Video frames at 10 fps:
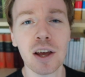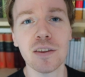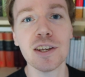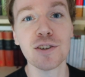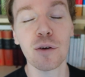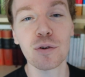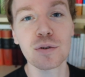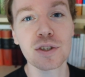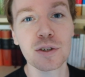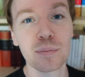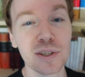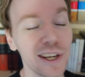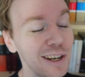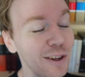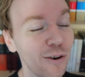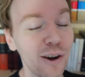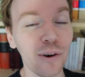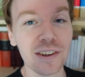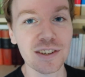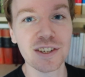these novels, particularly the great
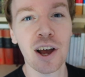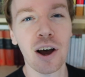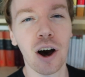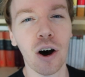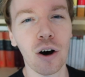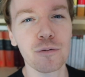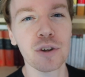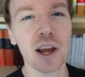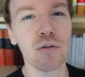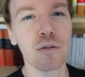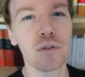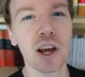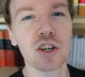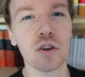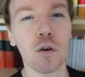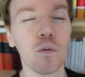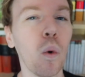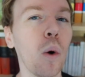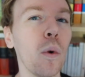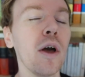ones, are often a reflection of
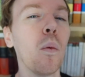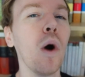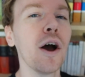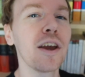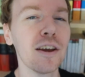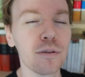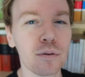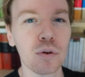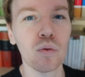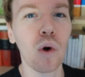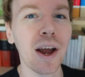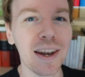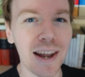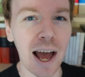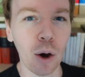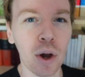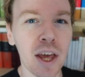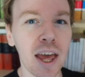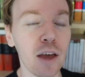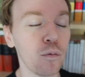what we're working through right now.
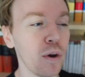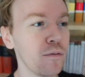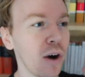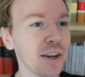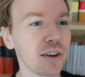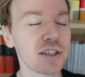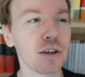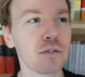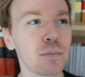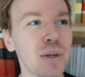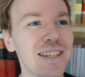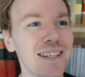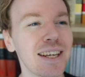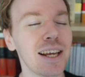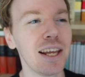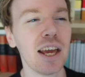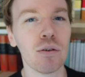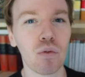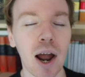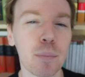If we find ourselves particularly
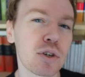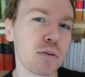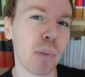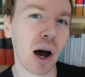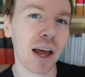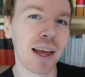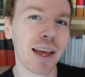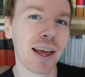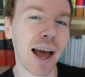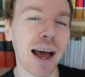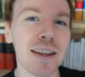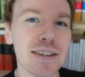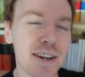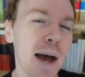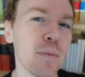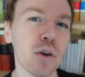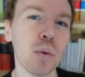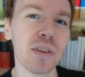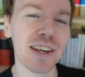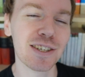enraptured by and enamored
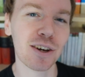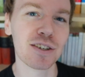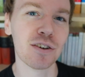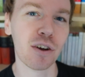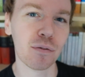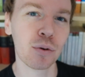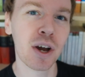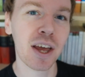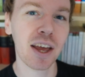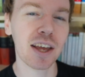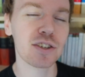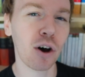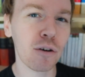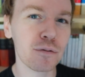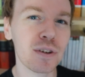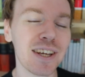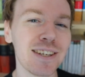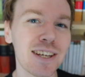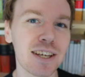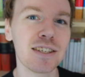with a certain novel, it's often
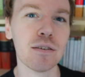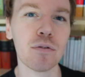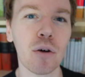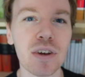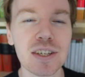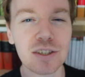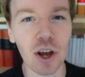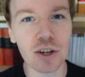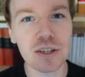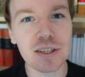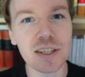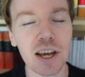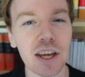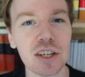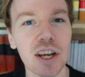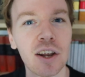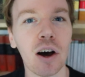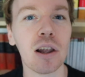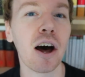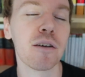indicative of a certain stage in
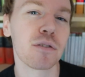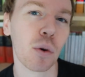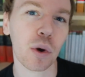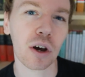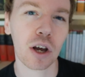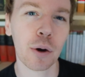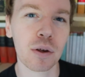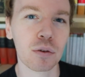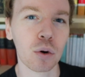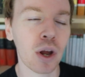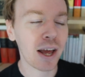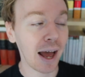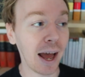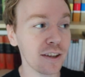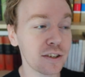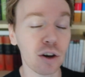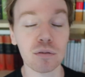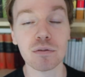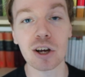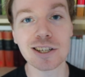our life that we are going through. And
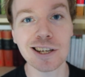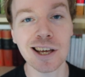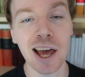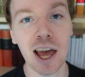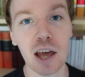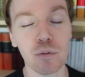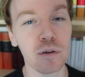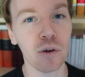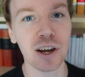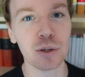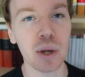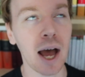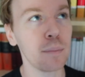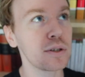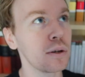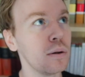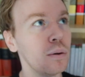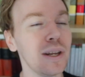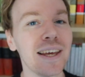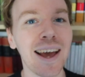conversely, if we find we
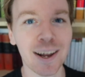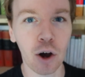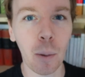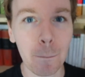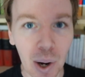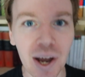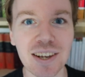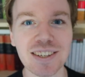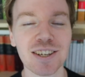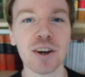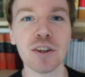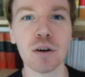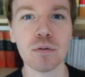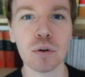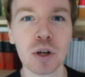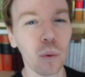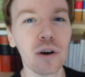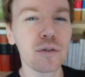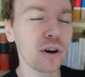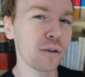absolutely cannot abide a certain novel,
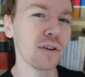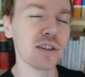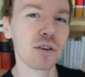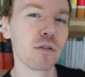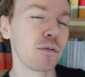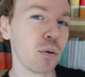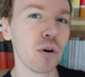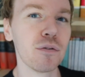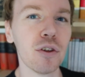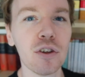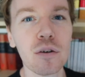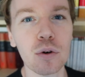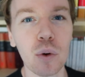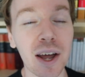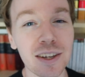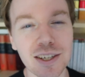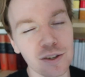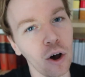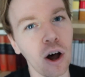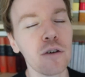well, very often it's not the fault of the novel, and it's
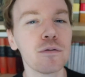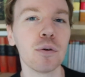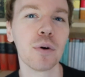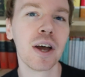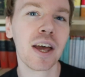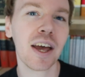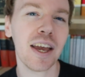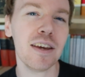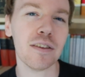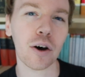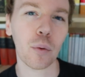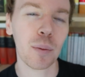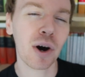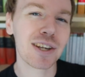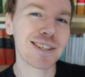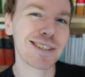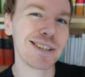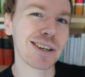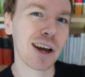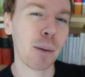not our fault either. We might just
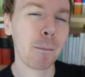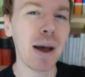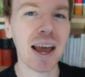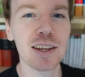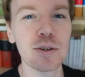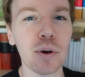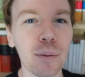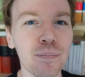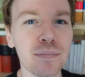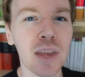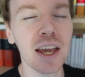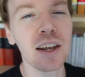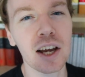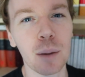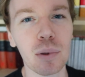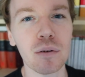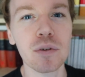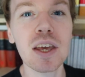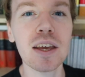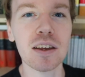need to come back to it in a couple of
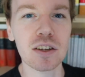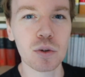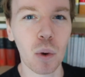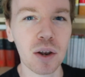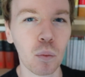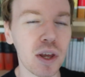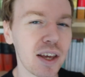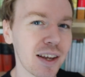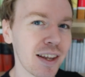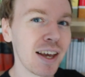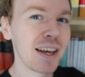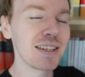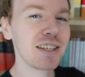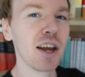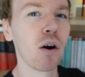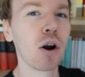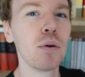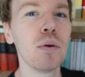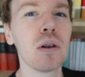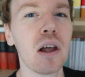years when we can see our
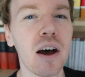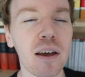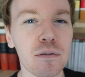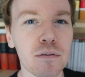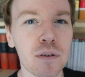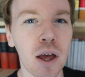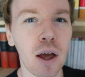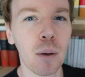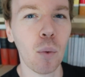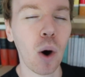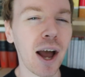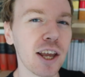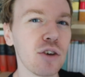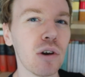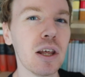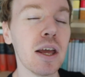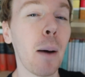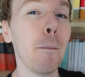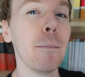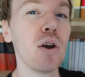own life more accurately
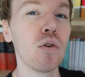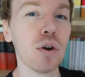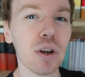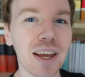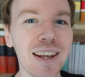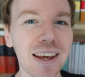mirrored in